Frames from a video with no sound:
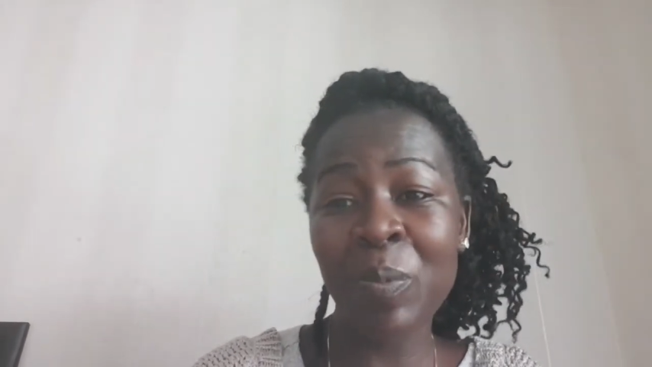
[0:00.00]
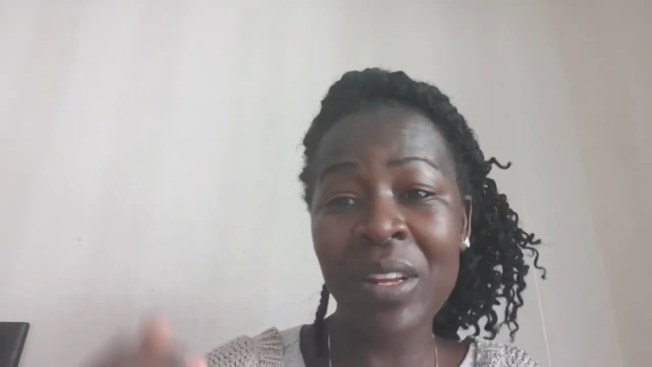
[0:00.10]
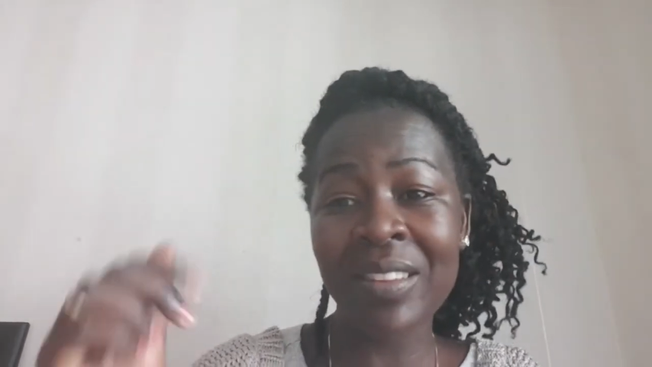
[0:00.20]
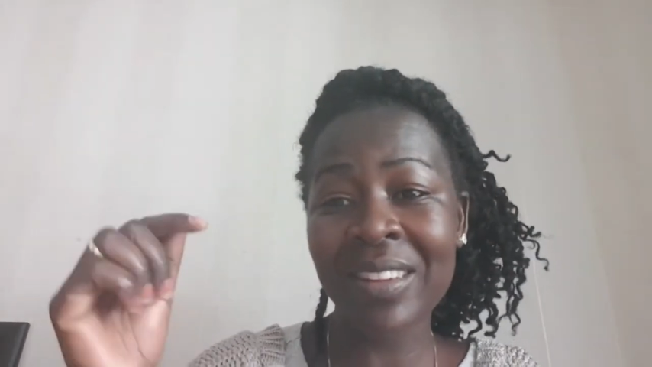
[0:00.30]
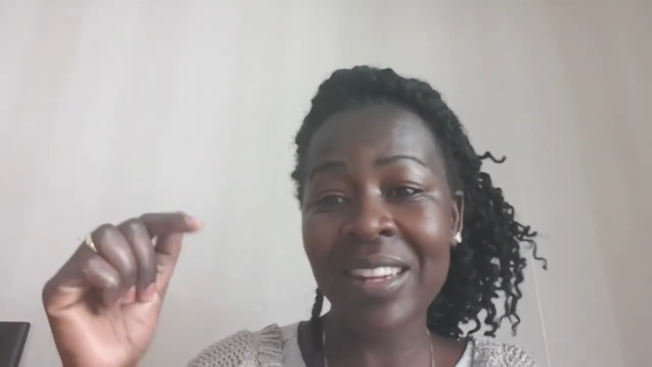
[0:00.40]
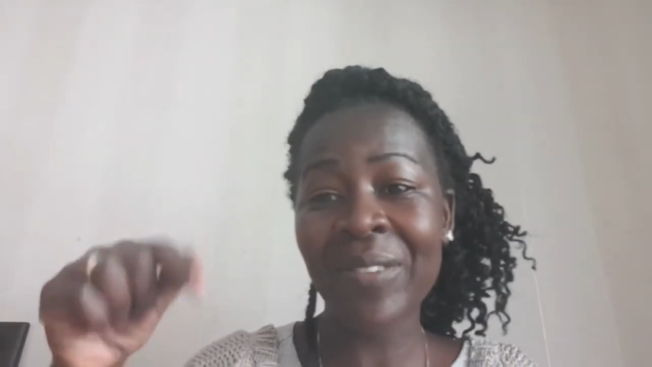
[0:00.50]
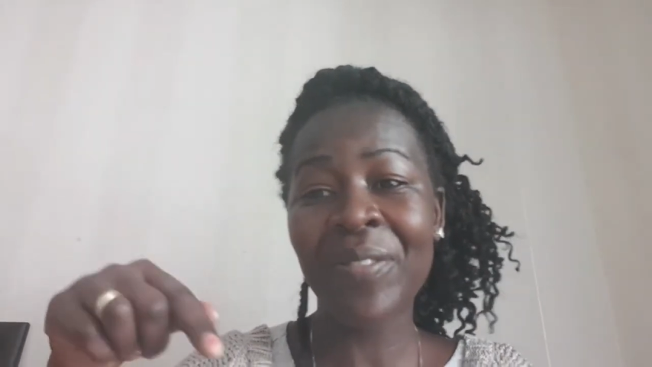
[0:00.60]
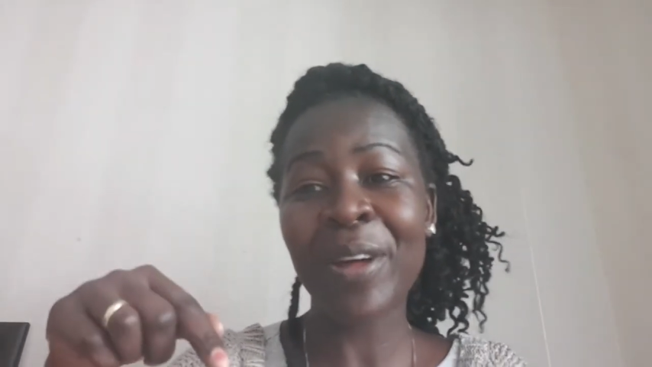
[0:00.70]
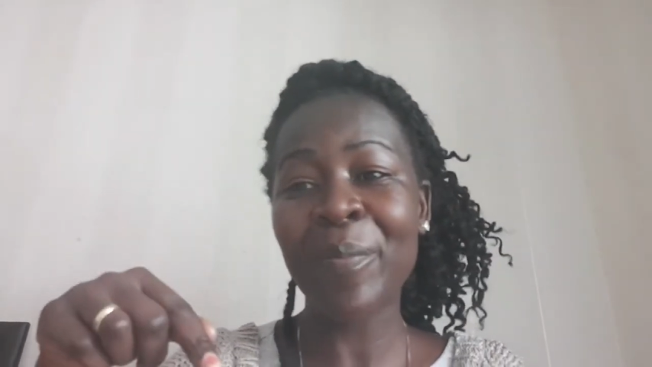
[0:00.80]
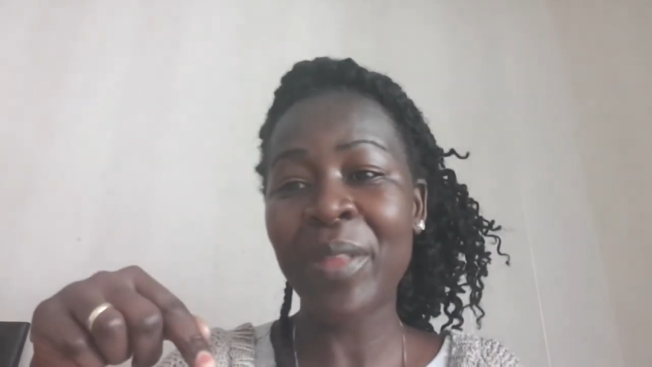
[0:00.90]
please
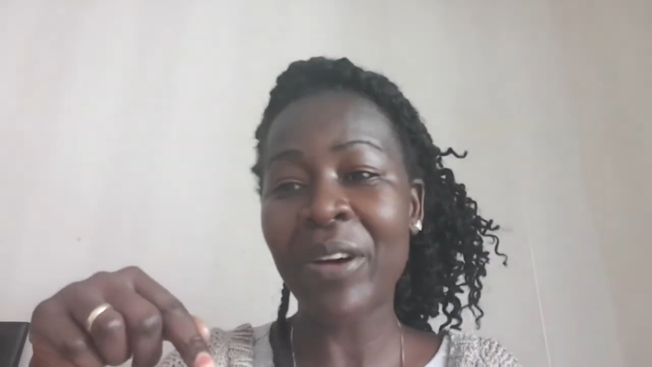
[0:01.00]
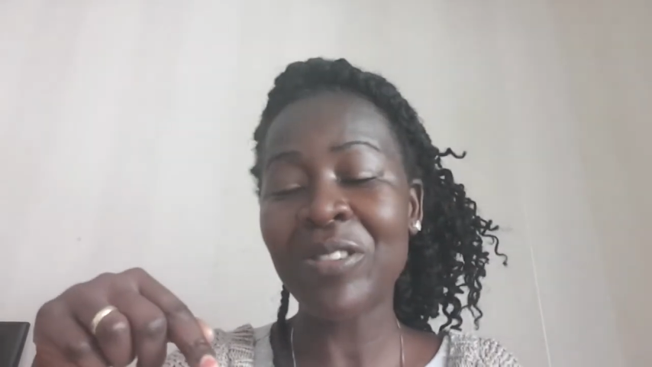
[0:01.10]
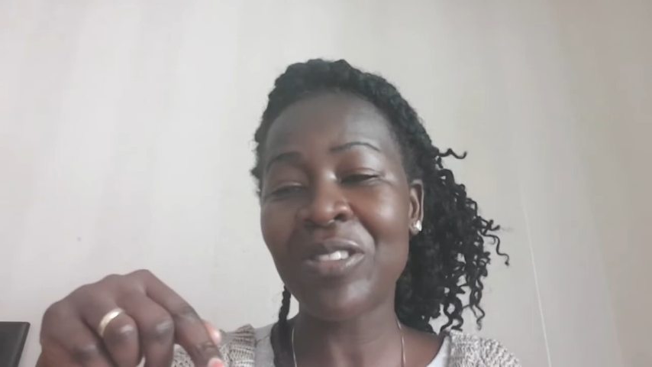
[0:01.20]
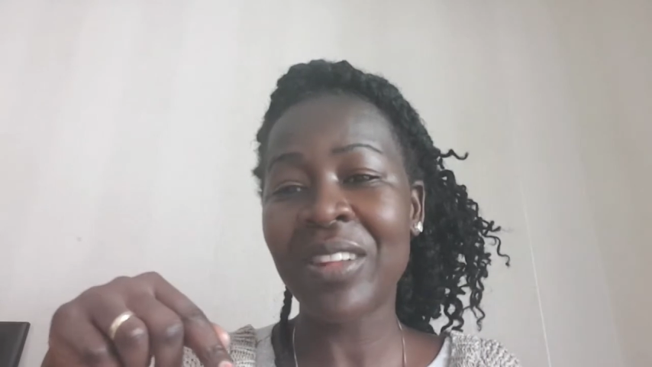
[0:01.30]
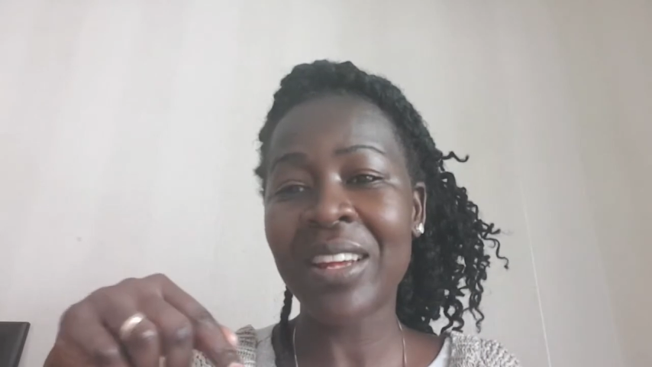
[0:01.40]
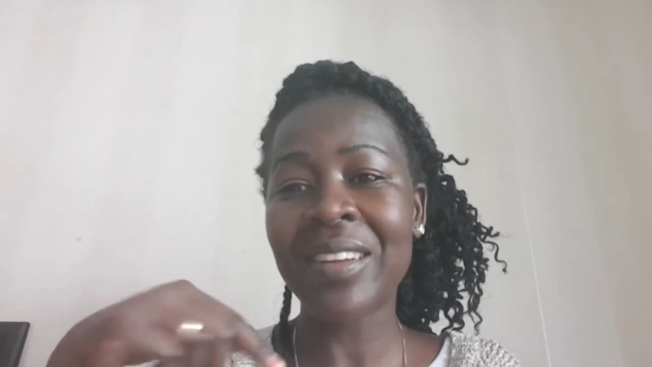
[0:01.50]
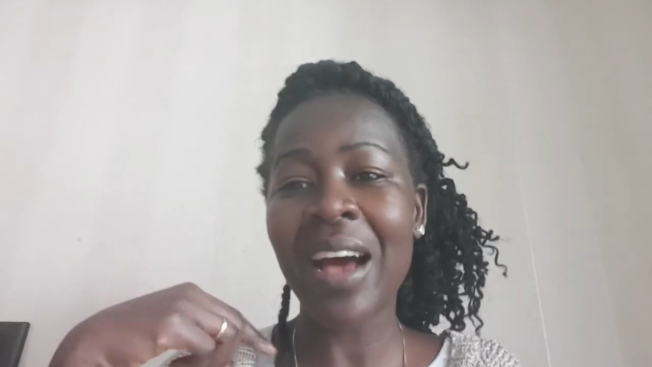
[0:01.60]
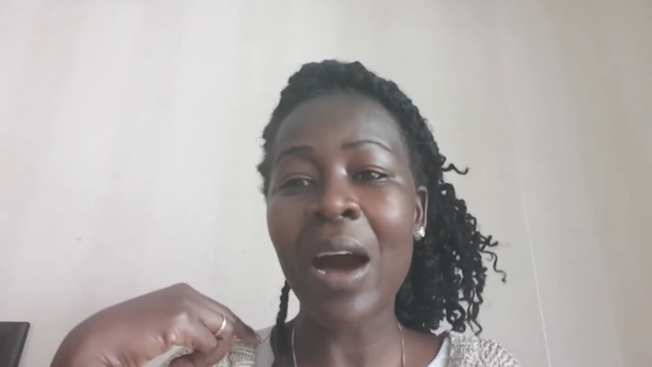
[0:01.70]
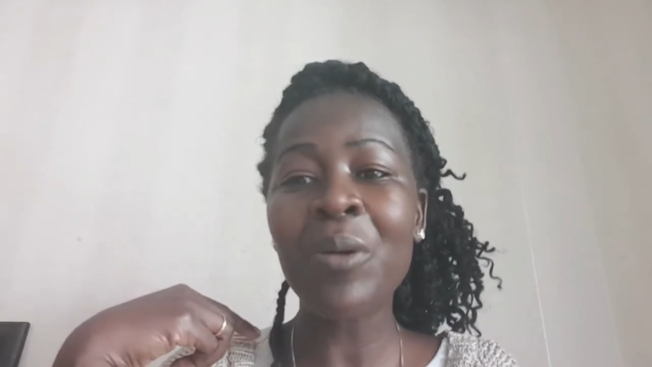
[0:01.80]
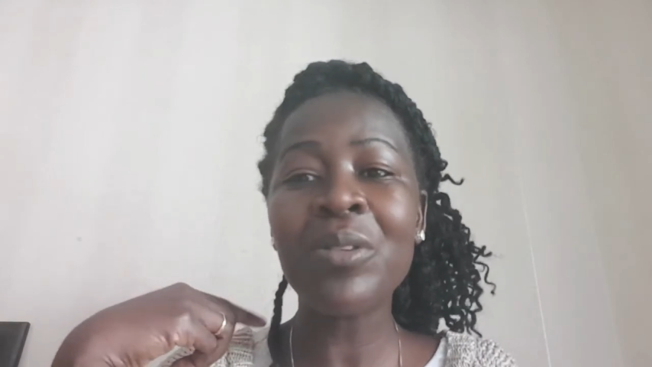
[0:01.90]
leave them down so that
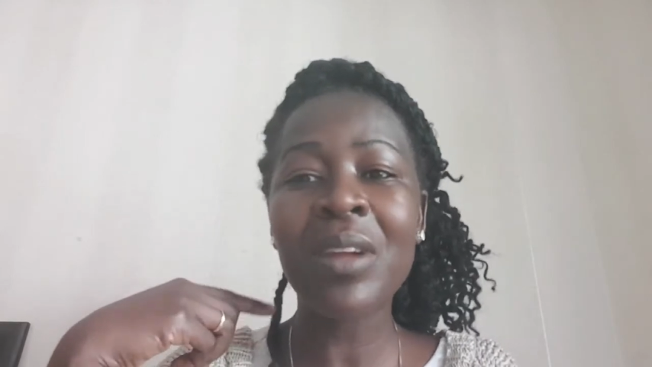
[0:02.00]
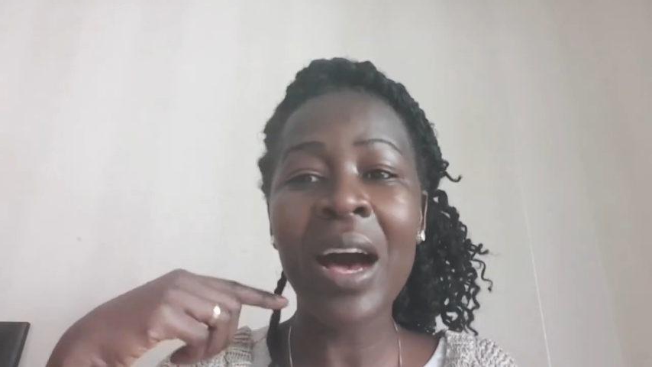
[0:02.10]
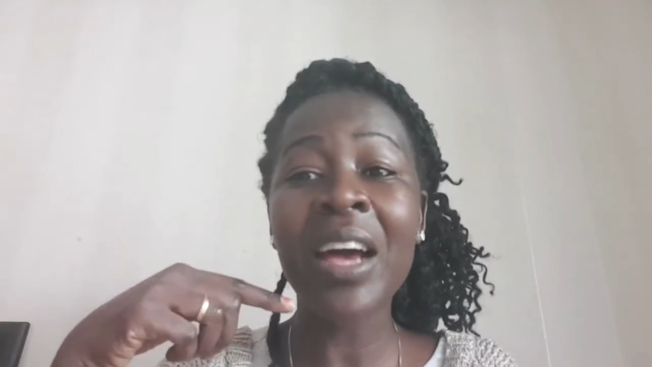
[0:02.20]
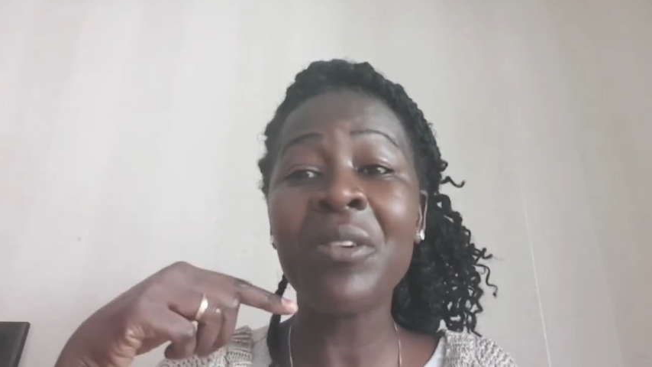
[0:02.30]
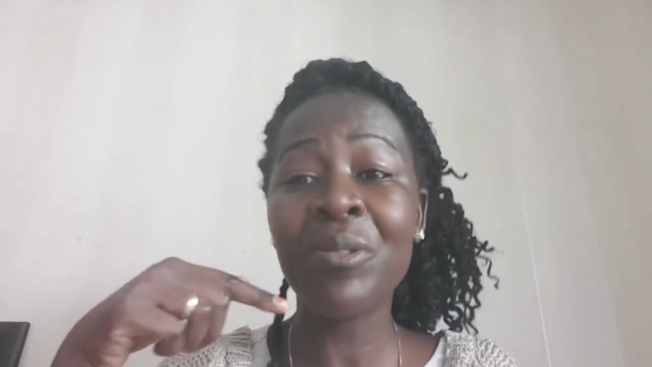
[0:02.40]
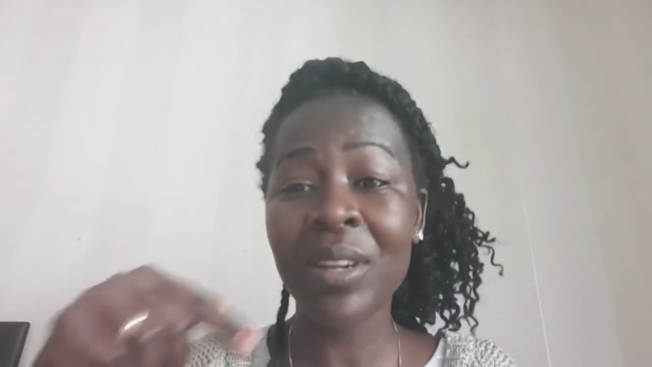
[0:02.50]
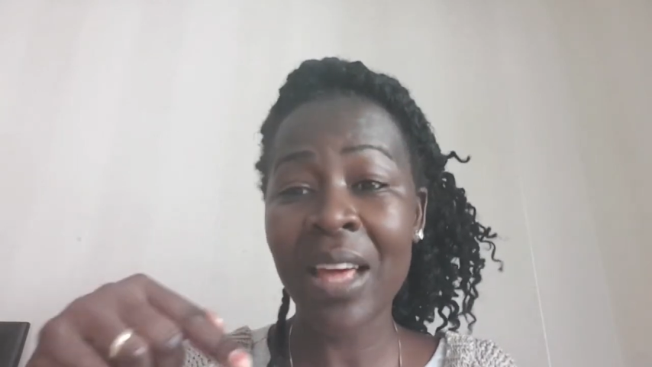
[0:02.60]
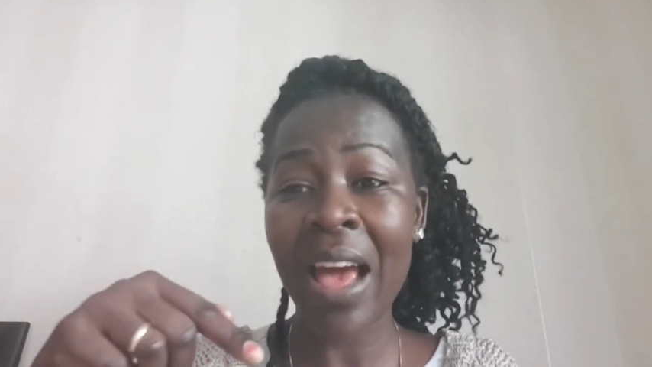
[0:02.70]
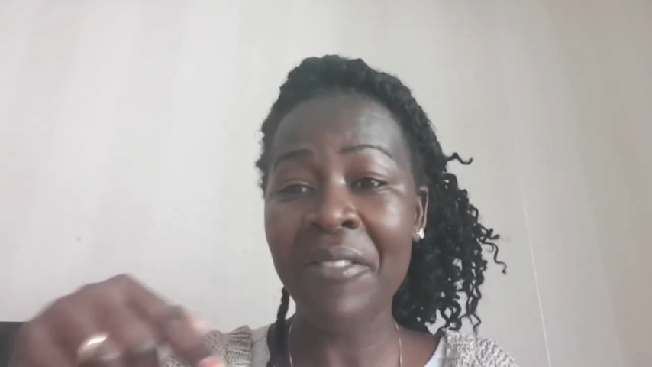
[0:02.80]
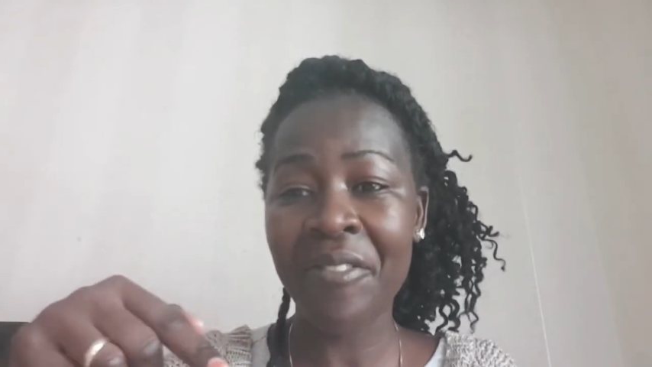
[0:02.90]
I
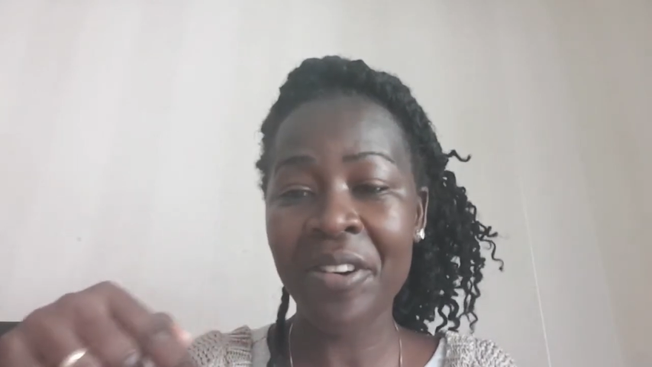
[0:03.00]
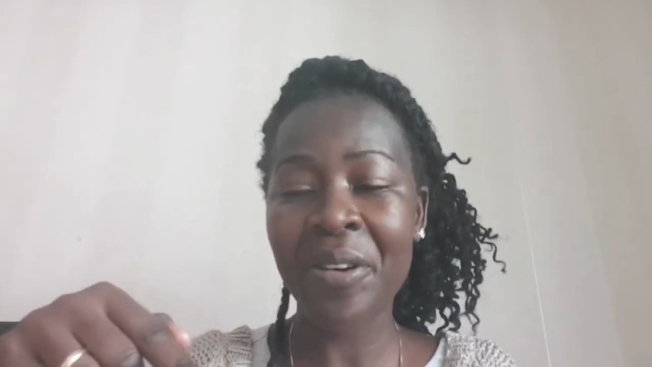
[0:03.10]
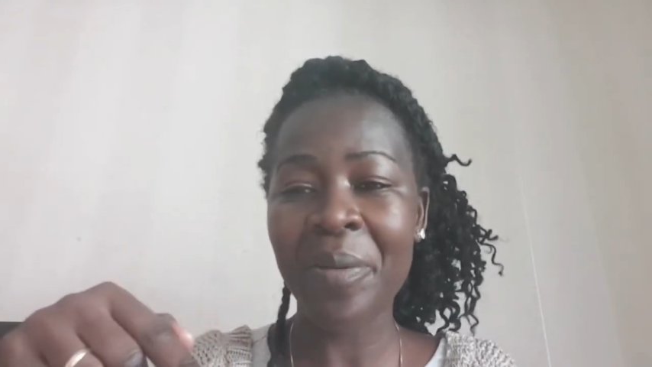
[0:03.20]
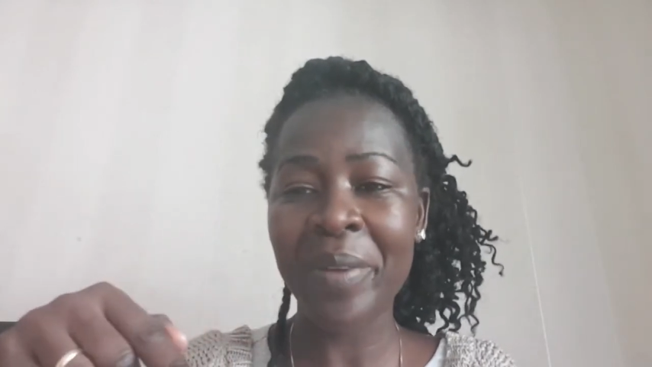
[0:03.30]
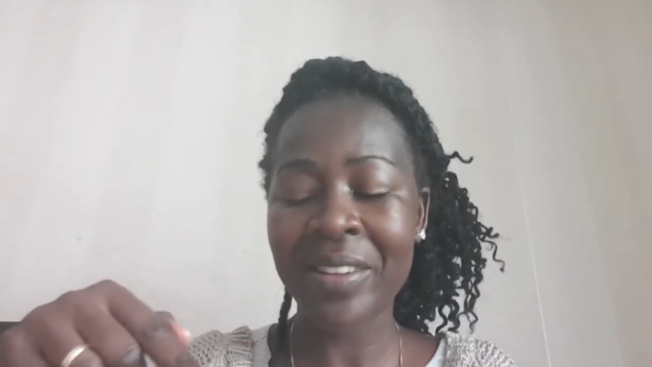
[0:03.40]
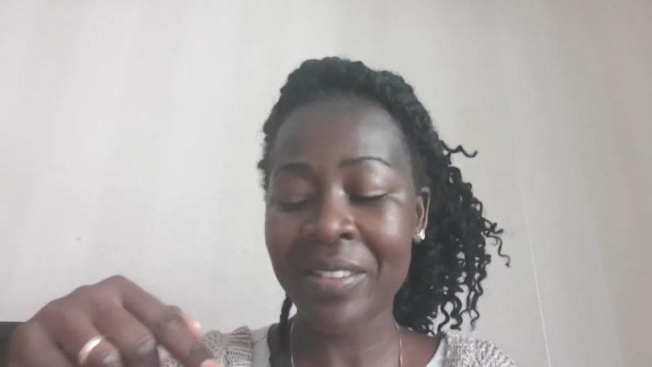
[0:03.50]
read every comment,